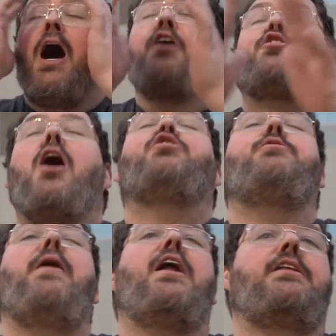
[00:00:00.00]
I'll talk to
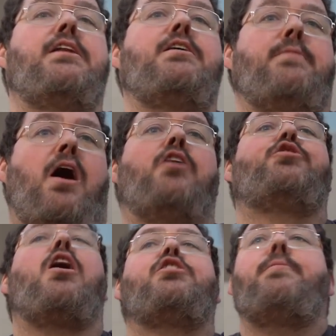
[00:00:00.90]
you about it in email. I'll
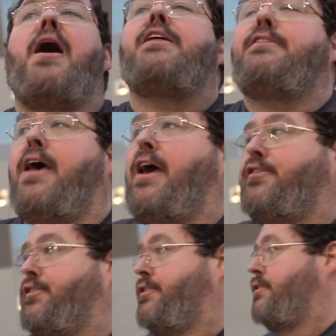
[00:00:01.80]
talk to you about it in
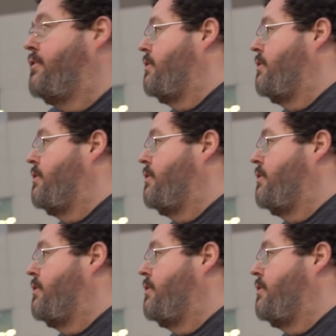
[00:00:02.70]
text.